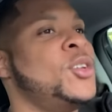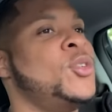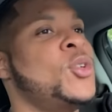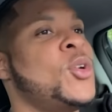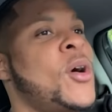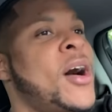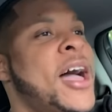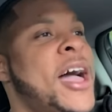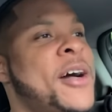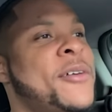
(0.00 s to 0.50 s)
You
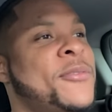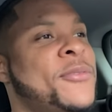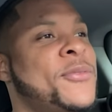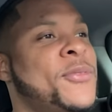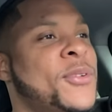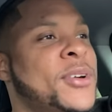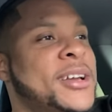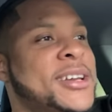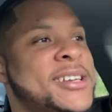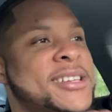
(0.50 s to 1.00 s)
know, I have
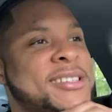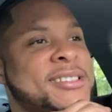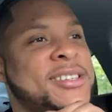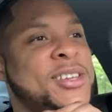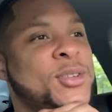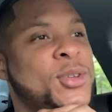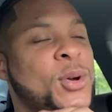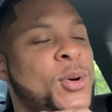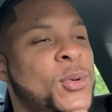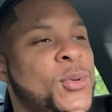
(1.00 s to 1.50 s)
friends,
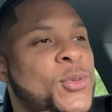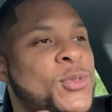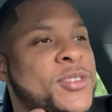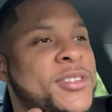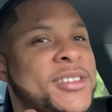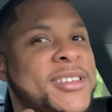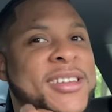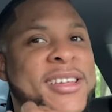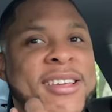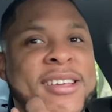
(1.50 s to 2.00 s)
you know,
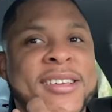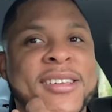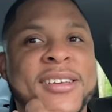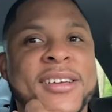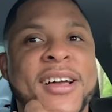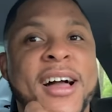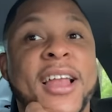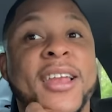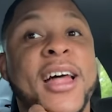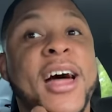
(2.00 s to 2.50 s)

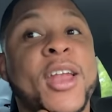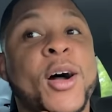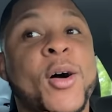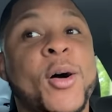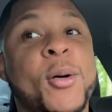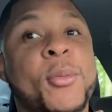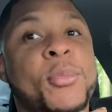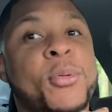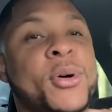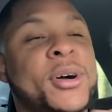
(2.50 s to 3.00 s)
a lot of
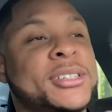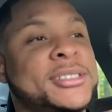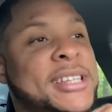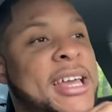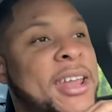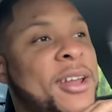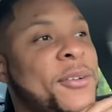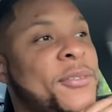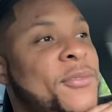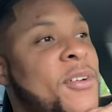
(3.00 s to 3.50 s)
homeboys
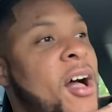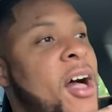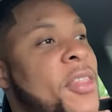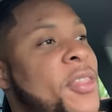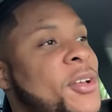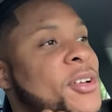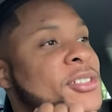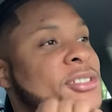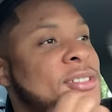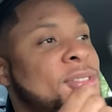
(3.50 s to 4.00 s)
that are
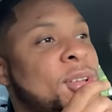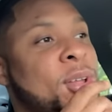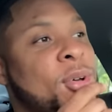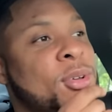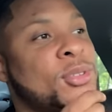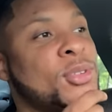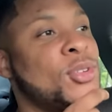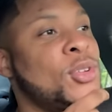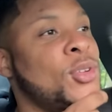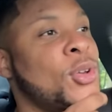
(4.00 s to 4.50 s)
fathers, you know,
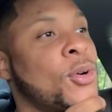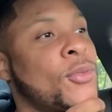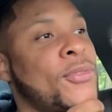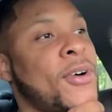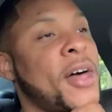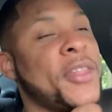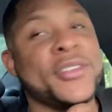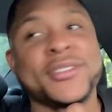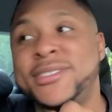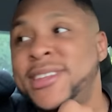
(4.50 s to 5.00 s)
so, you know,
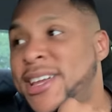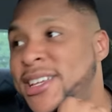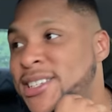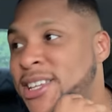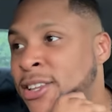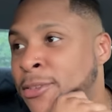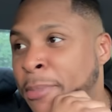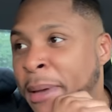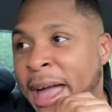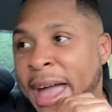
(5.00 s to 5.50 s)
Father's Day
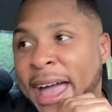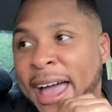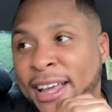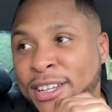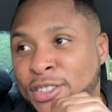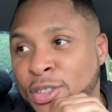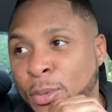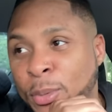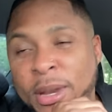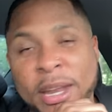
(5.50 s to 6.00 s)
just
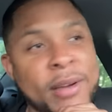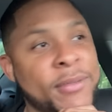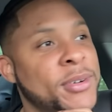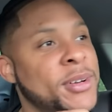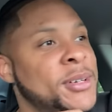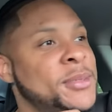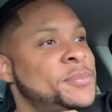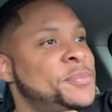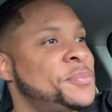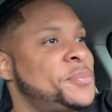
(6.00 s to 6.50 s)
passed or
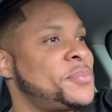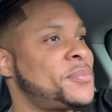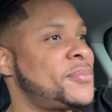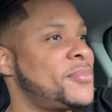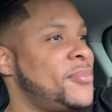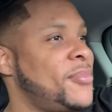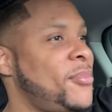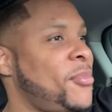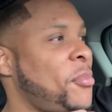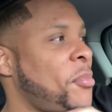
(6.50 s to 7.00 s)
whatever.
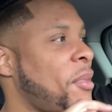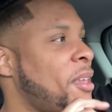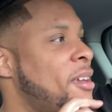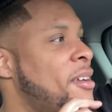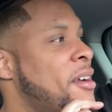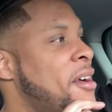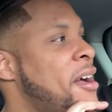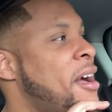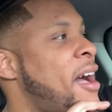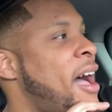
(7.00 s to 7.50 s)

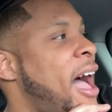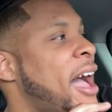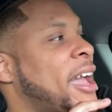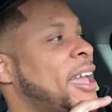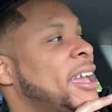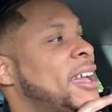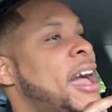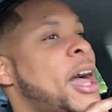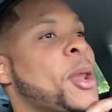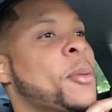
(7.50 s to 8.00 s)
I
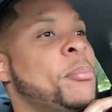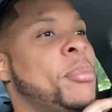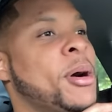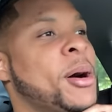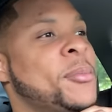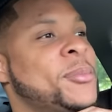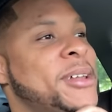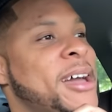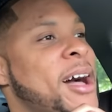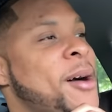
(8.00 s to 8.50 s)
get kind of
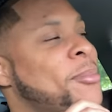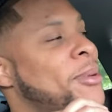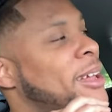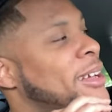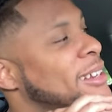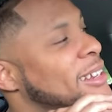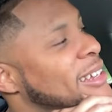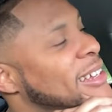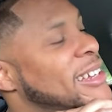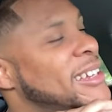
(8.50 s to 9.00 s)
bummed out,
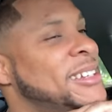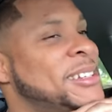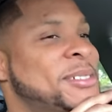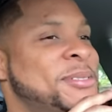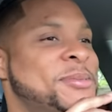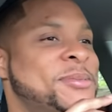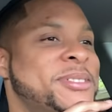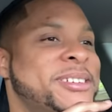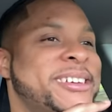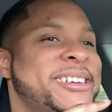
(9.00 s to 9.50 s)
like,
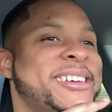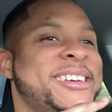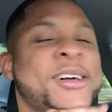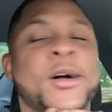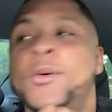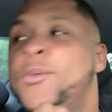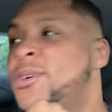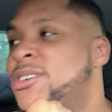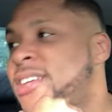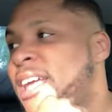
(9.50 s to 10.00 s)

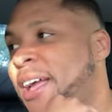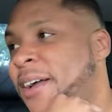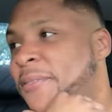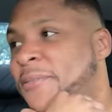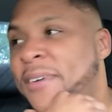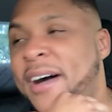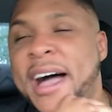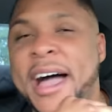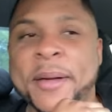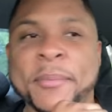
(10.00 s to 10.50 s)
wish I could
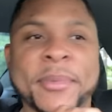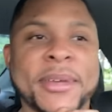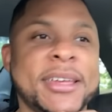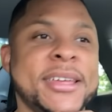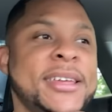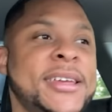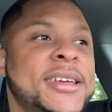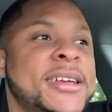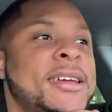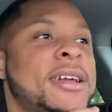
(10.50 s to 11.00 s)
find
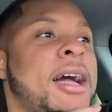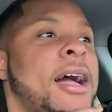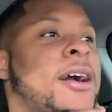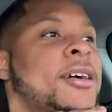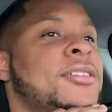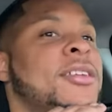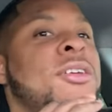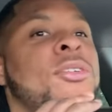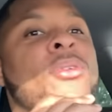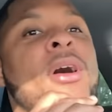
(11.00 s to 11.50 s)
me.
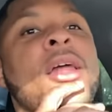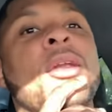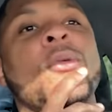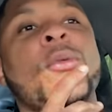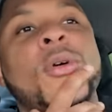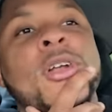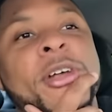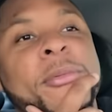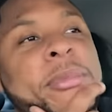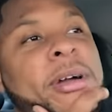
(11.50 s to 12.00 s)
Because, you know, I
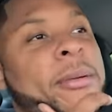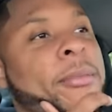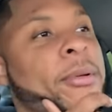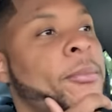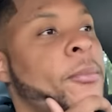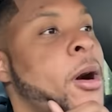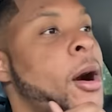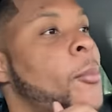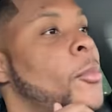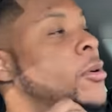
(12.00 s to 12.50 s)
don't want a baby
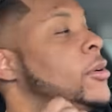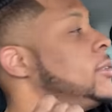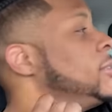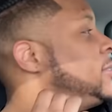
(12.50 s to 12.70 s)
mama.